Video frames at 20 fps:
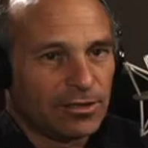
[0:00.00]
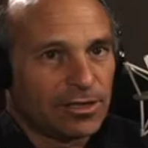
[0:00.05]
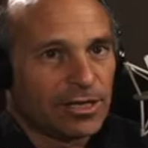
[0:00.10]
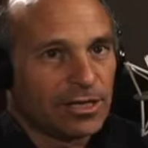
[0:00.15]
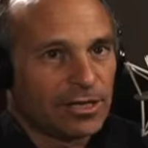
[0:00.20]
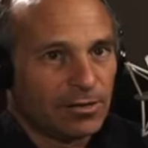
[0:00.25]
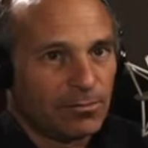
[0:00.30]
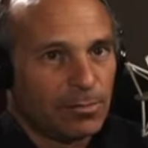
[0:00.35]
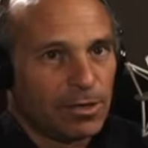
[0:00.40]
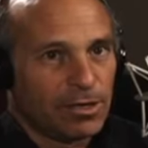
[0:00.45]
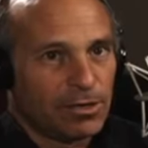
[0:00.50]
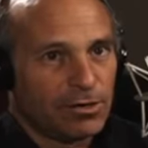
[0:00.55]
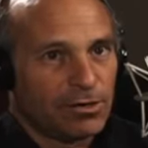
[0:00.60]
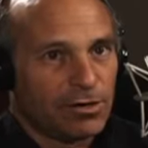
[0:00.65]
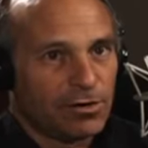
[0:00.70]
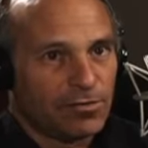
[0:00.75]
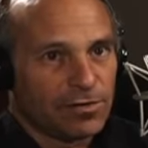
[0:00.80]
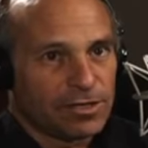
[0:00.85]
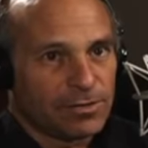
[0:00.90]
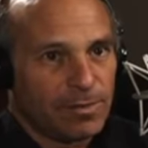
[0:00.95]
they're getting a bit
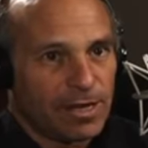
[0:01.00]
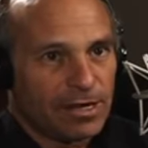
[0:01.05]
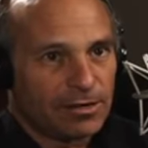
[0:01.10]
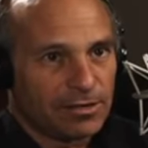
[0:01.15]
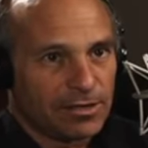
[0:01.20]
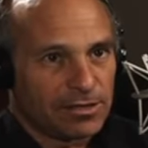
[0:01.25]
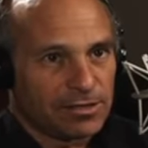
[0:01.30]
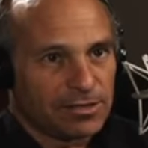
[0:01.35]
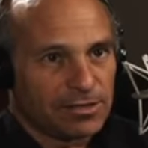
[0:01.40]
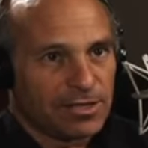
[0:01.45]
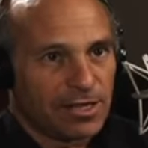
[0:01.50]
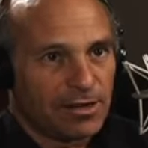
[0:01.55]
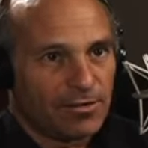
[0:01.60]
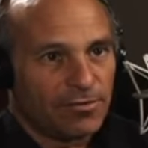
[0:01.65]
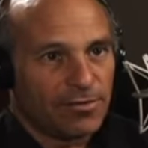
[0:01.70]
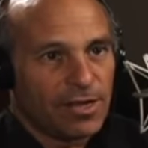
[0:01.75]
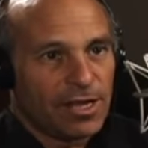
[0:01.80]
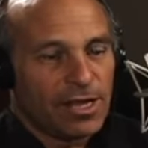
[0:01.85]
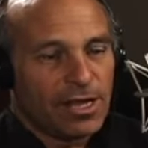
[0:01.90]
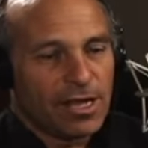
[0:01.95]
nervous about this stuff
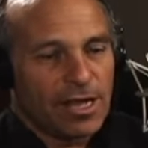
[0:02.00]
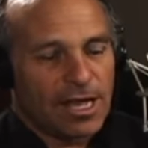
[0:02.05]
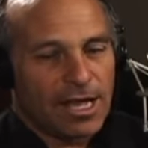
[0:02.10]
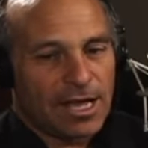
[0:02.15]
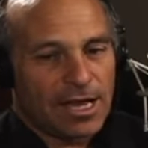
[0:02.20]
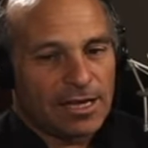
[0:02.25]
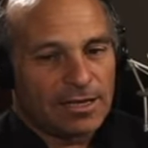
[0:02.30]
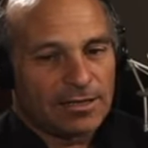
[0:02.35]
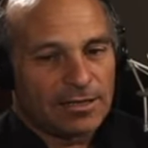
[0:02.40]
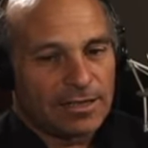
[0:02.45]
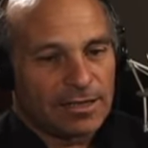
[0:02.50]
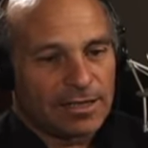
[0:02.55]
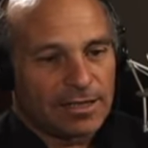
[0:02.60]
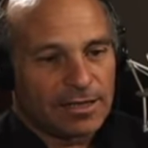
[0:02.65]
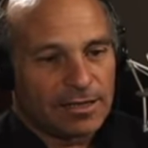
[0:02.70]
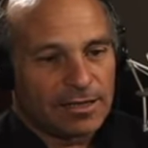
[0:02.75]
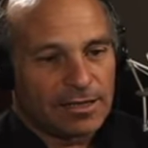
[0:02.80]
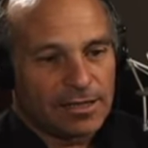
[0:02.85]
and uh,